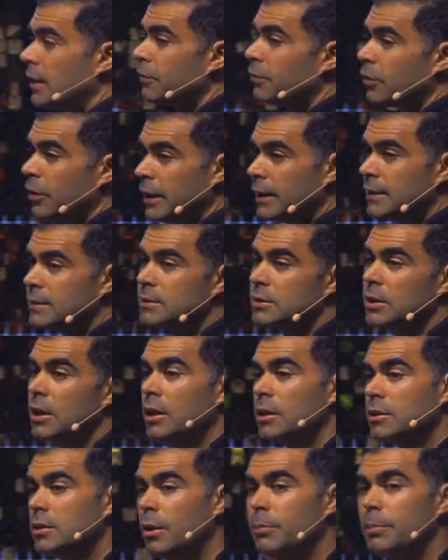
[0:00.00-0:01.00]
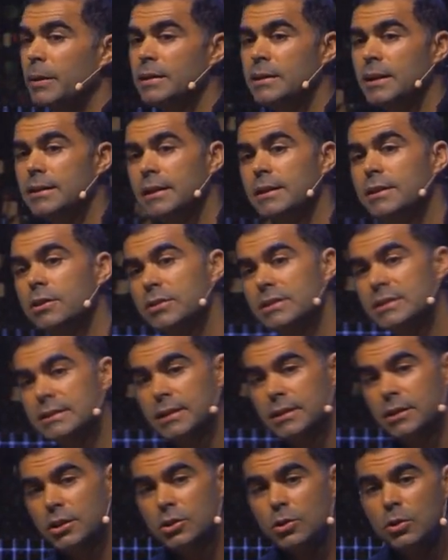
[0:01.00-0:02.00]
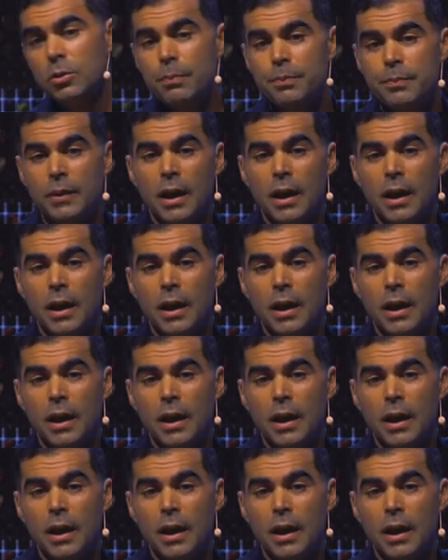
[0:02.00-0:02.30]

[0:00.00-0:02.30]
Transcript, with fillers: Like for each topic that interested you.